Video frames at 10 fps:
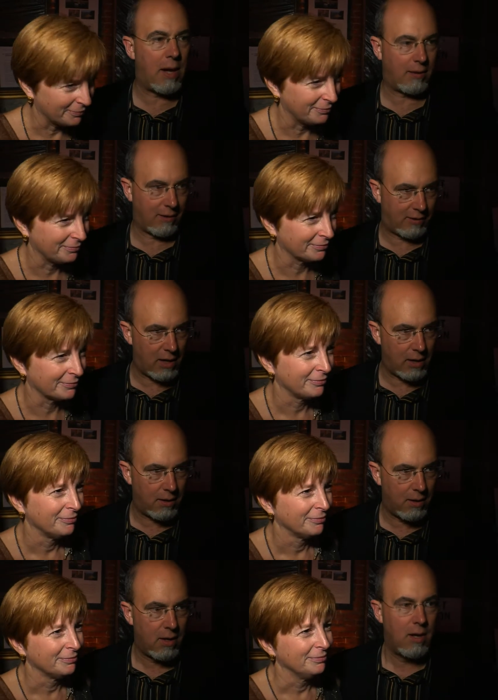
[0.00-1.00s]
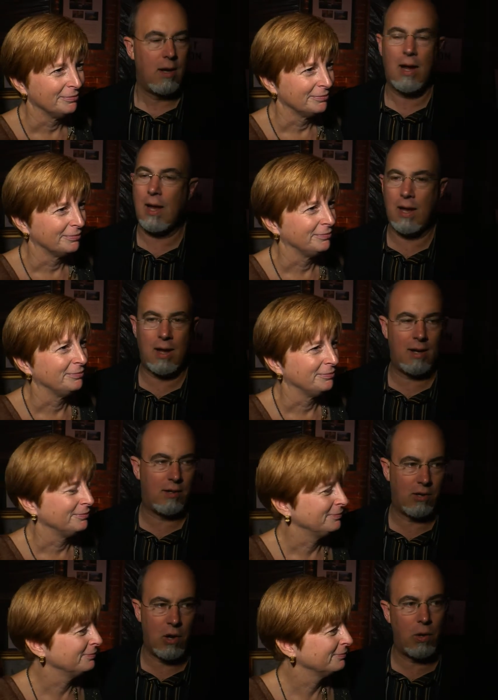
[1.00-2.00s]
Speaker 1: met the sea
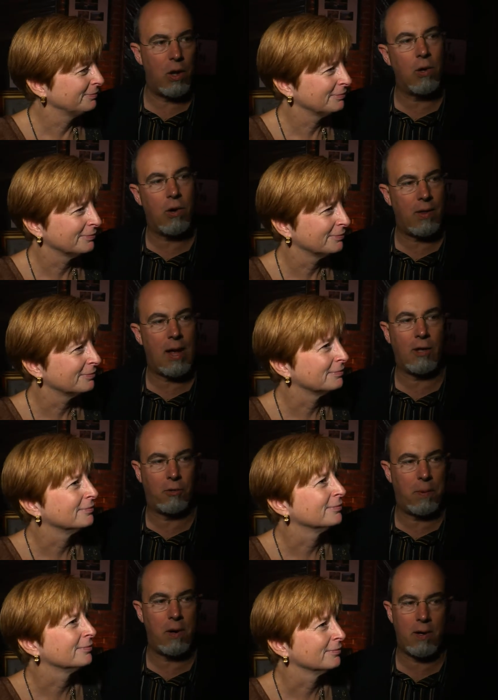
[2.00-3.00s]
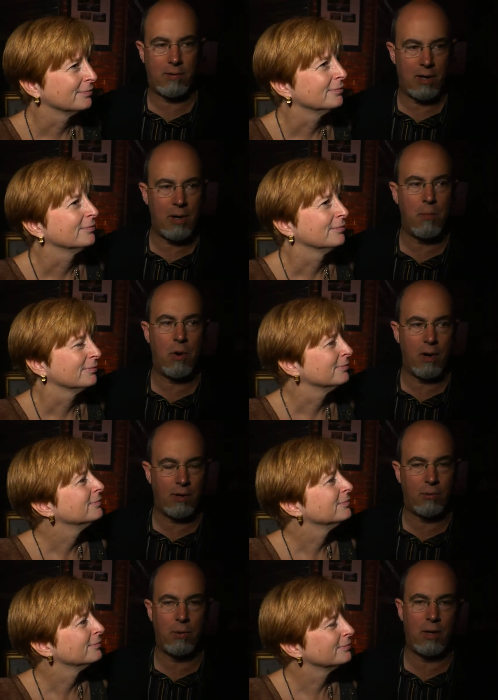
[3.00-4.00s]
and it's no longer that experience
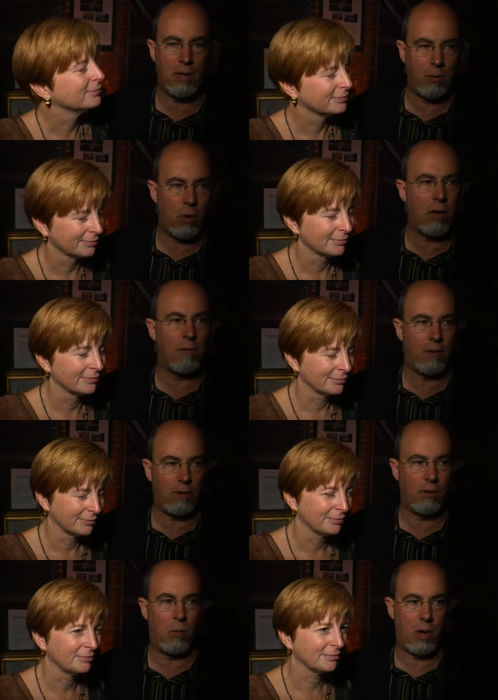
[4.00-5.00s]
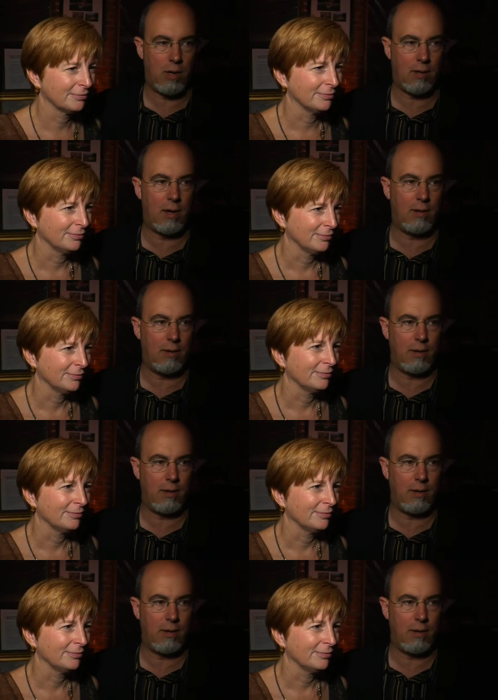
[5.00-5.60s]
anymore. It's really wonderful to walk down